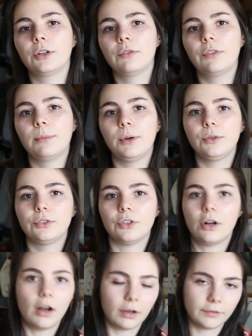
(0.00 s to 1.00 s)
one of the most
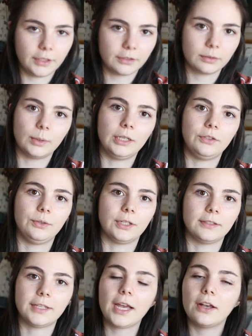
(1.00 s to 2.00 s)
obvious ways you
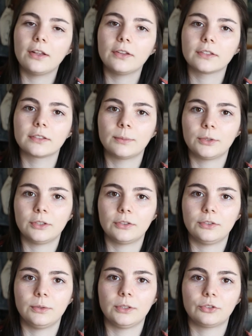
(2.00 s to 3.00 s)
can tell someone
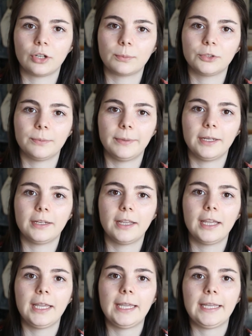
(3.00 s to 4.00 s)
is doing
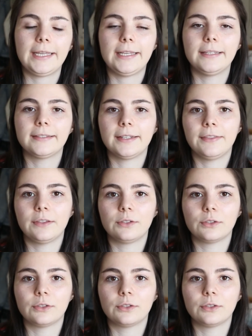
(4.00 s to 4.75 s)
dropshipping is in the